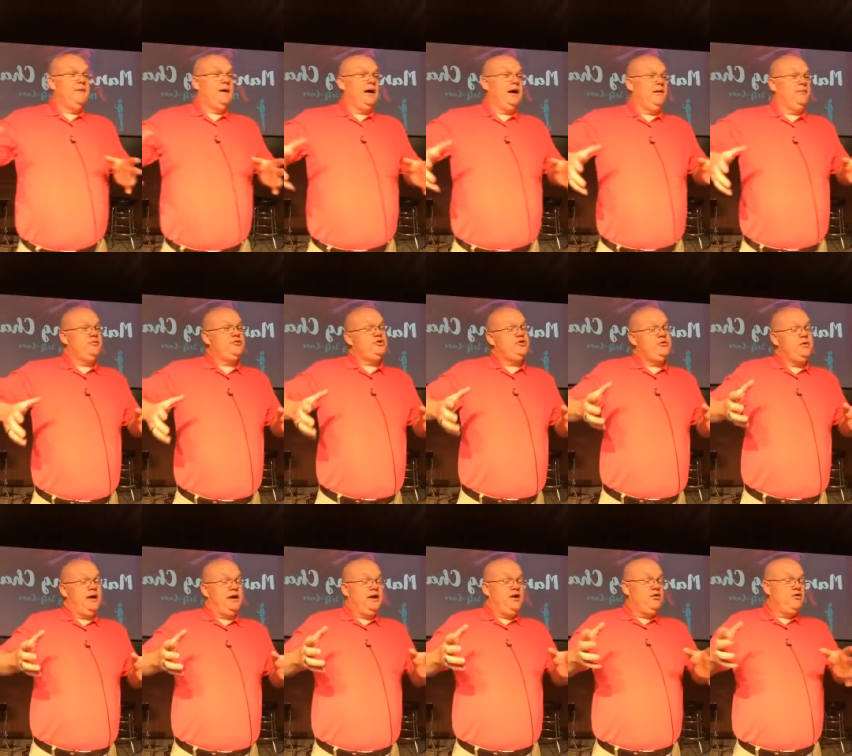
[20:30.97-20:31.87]
um, to
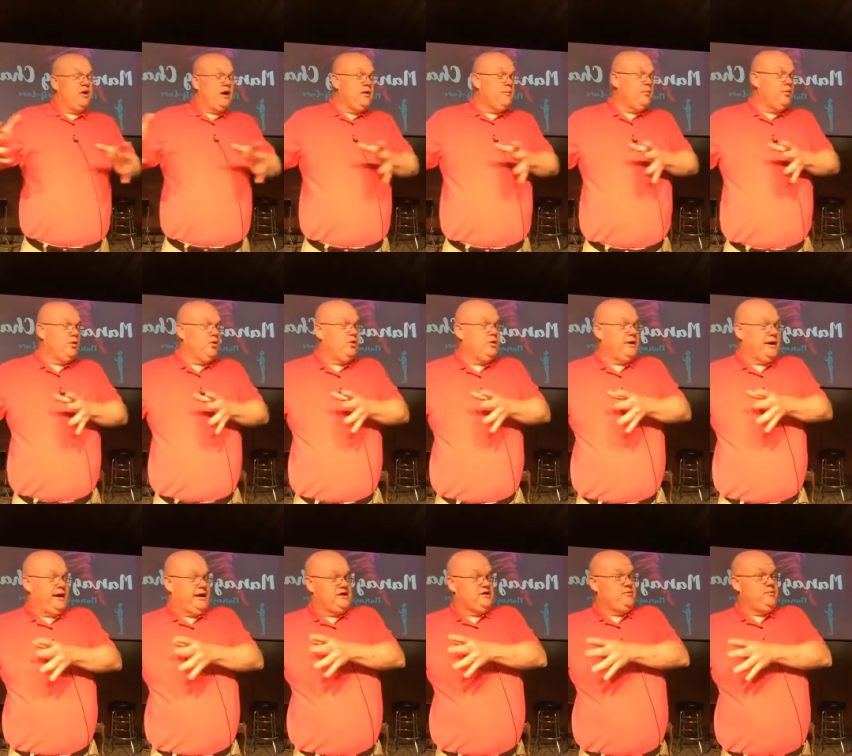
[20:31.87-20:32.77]
an incredible
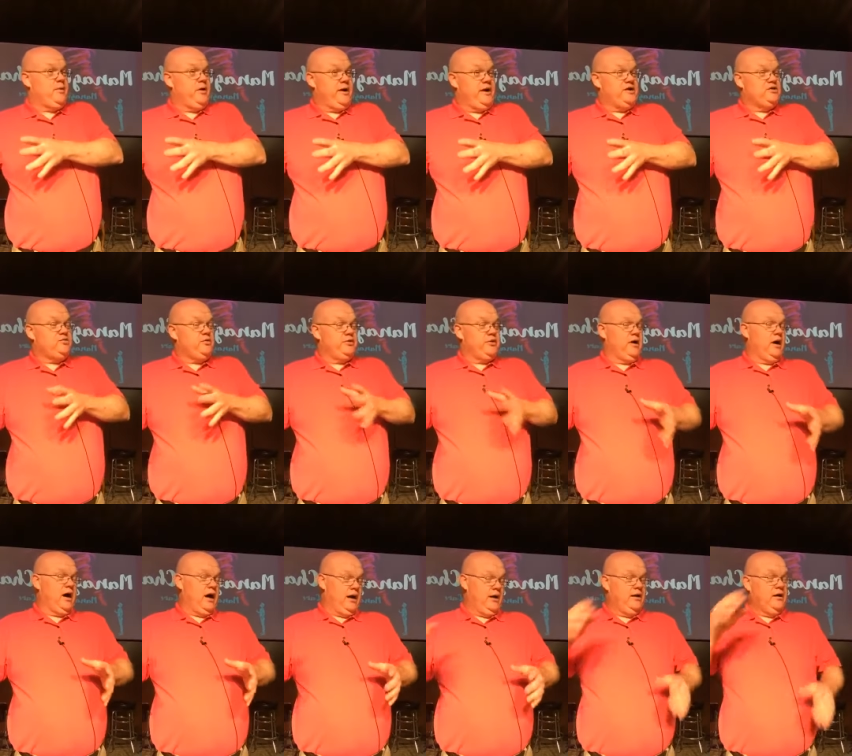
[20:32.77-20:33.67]
experience with
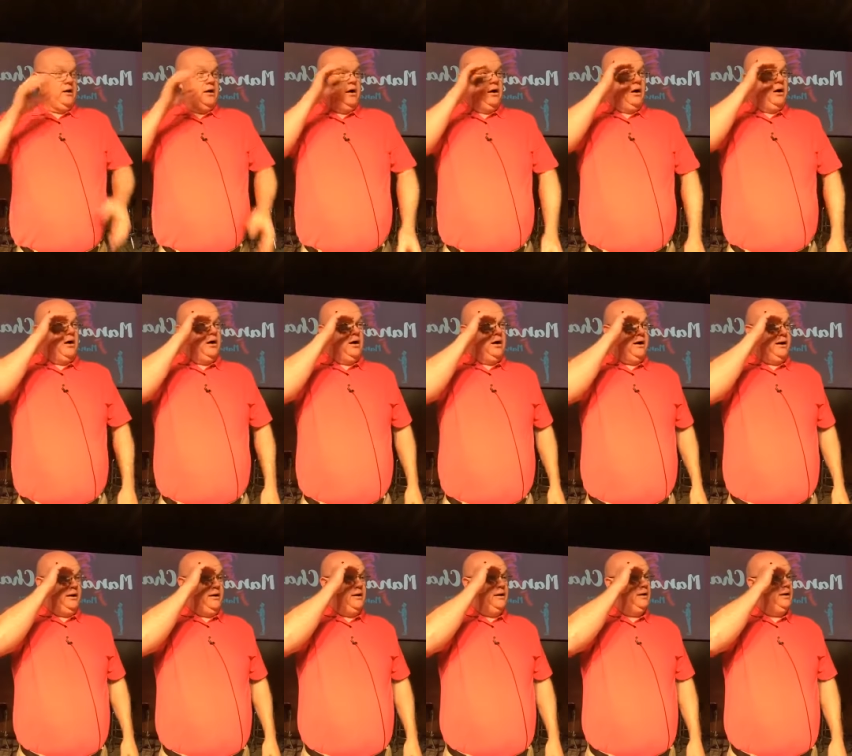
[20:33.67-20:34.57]
God
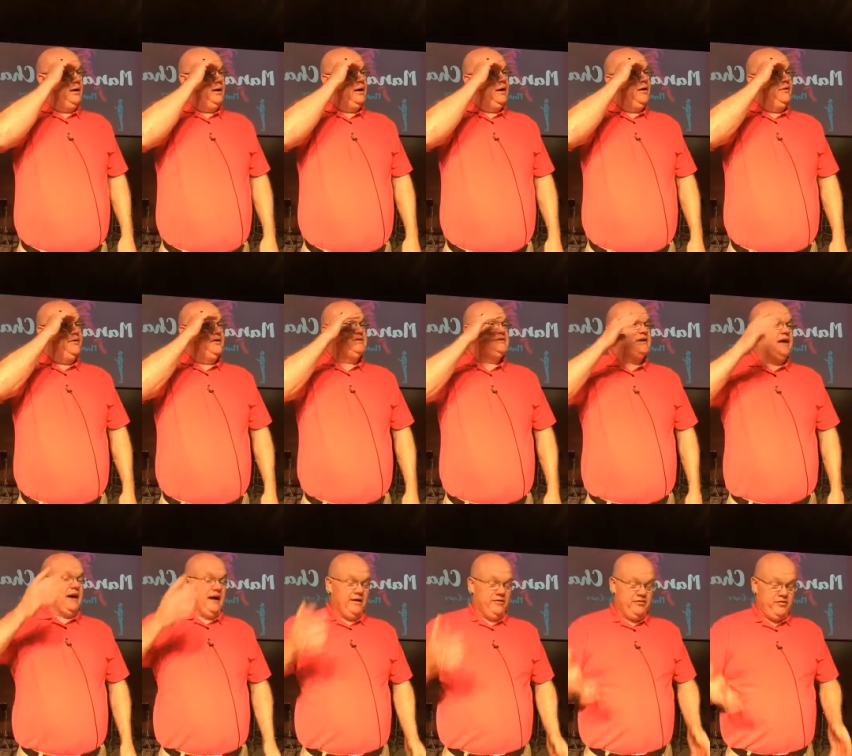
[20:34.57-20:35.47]
on, uh, on the
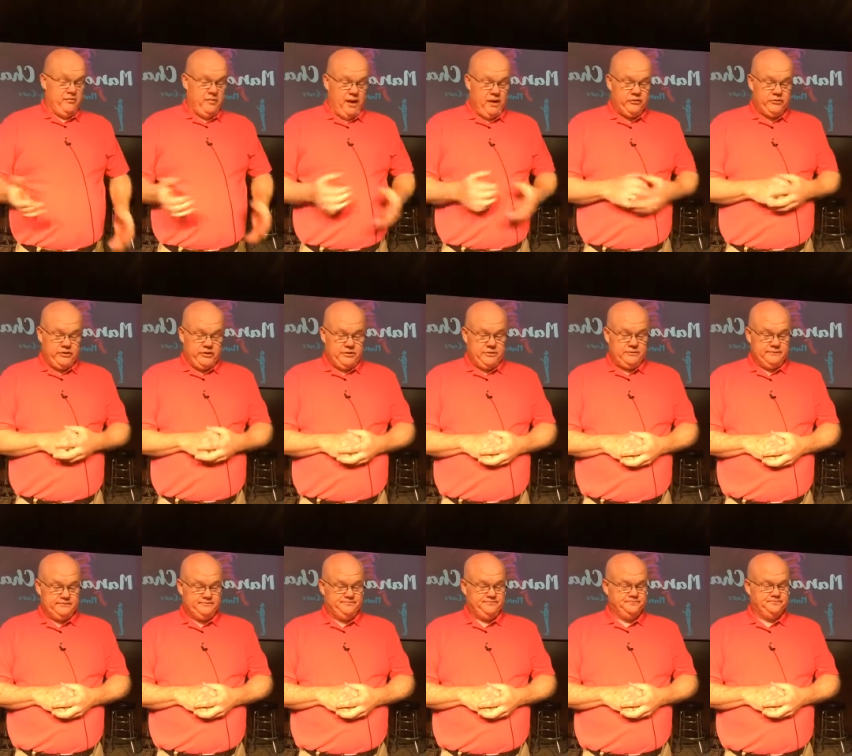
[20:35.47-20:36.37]
side of the mountain.
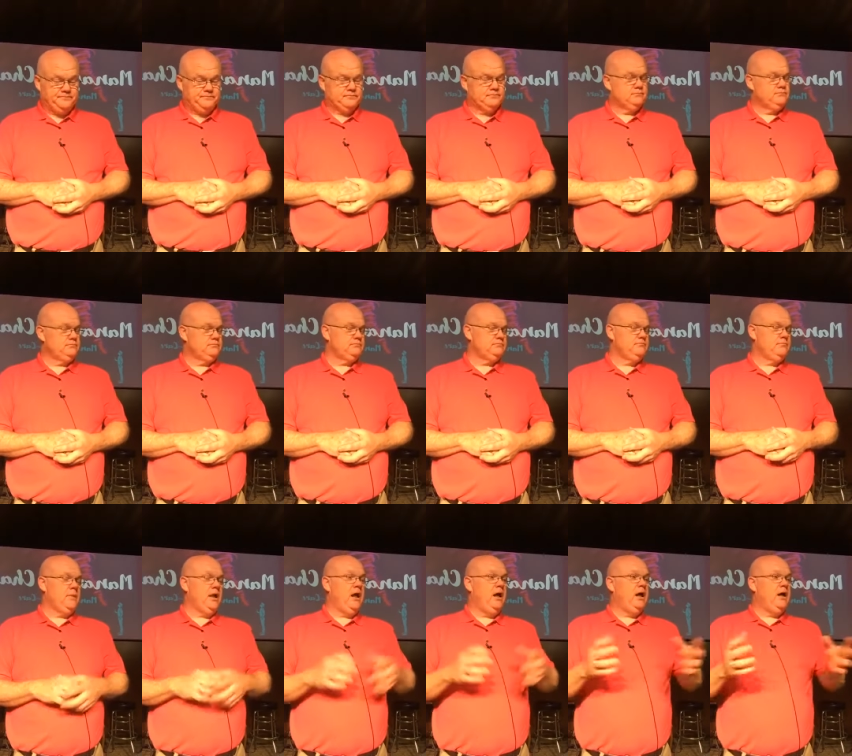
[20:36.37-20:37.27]

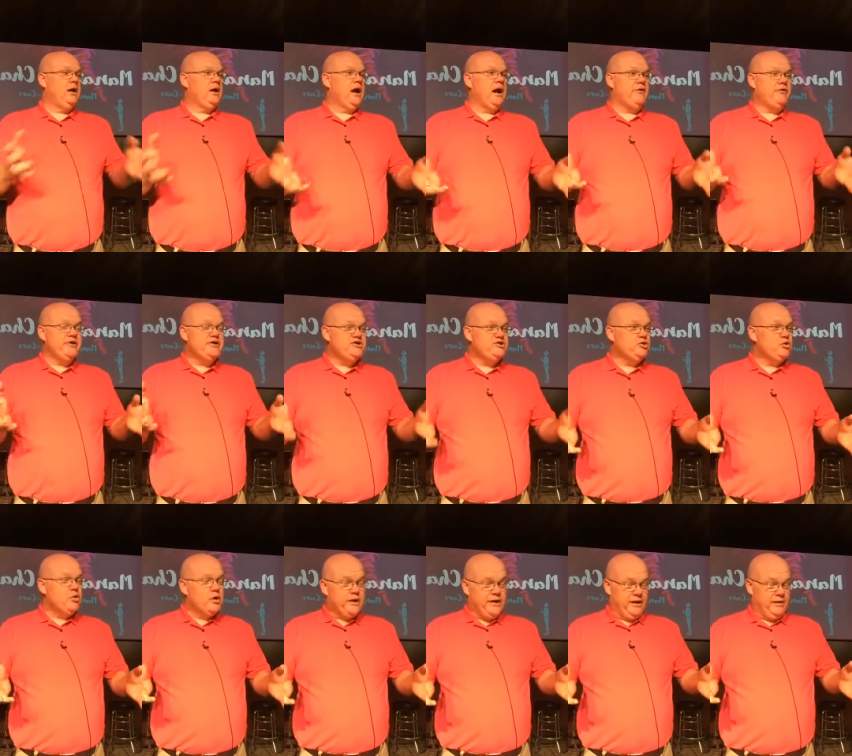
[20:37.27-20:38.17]
God
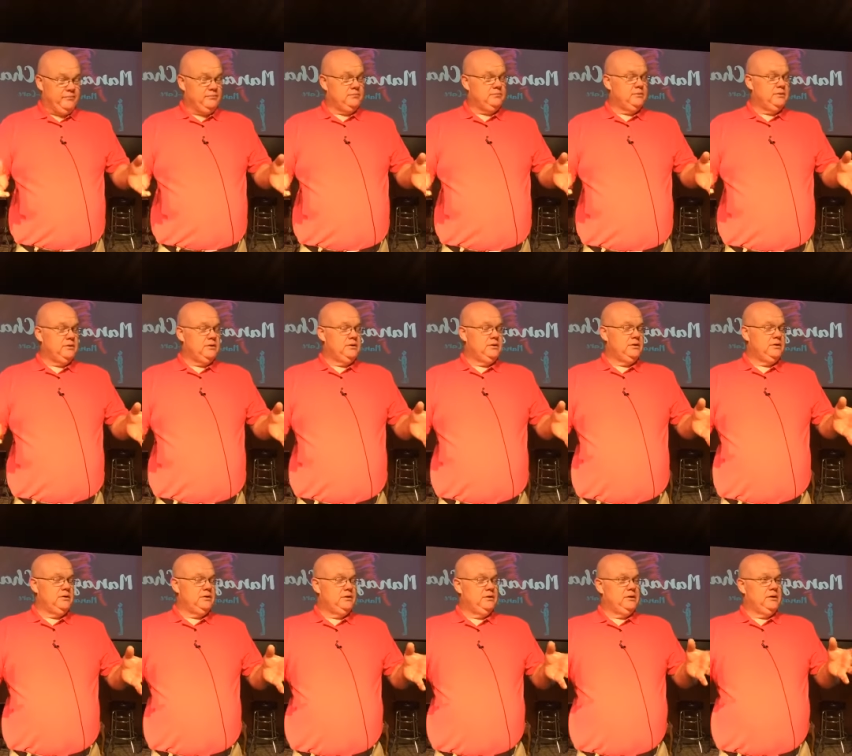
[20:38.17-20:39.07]
restored him
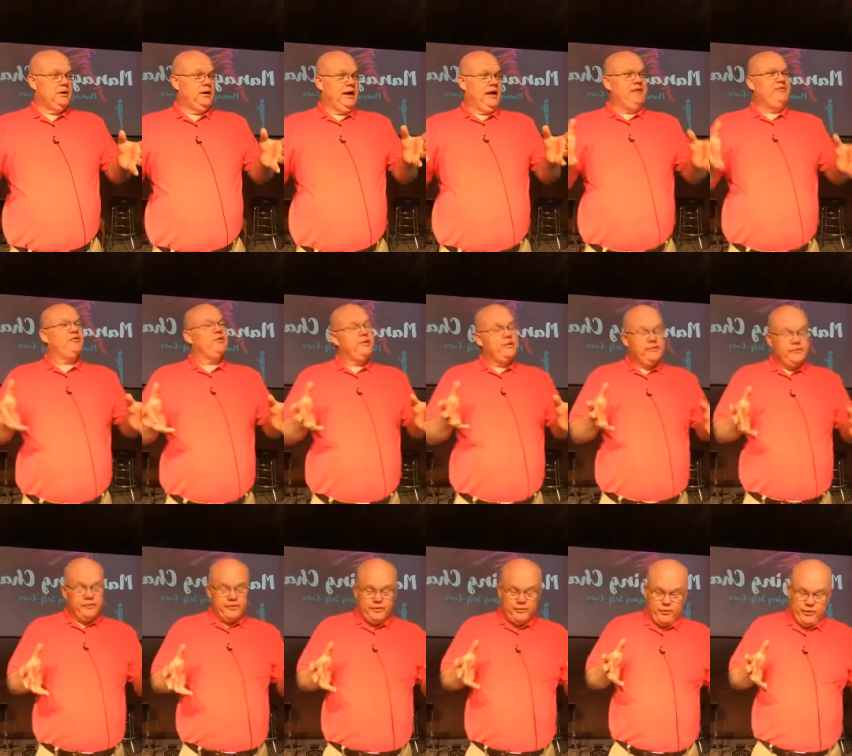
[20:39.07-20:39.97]
even
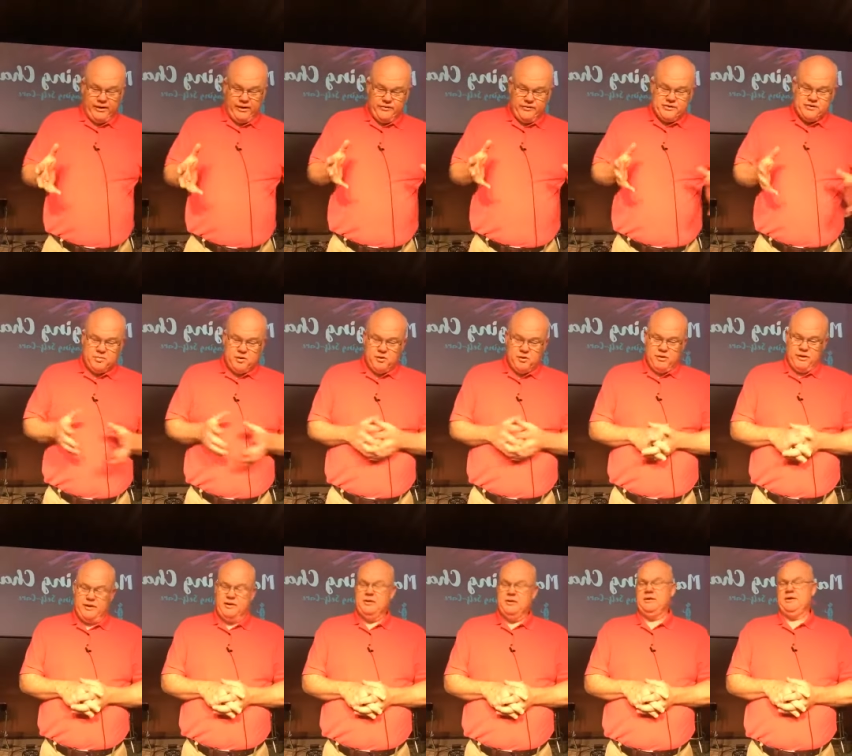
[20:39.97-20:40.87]
when he was
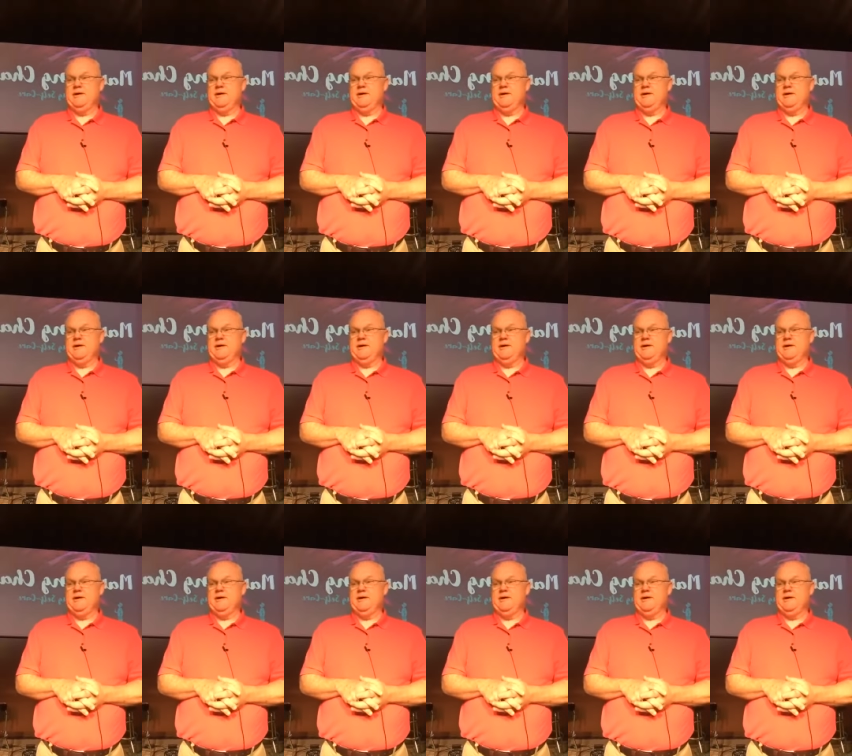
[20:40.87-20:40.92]
broken.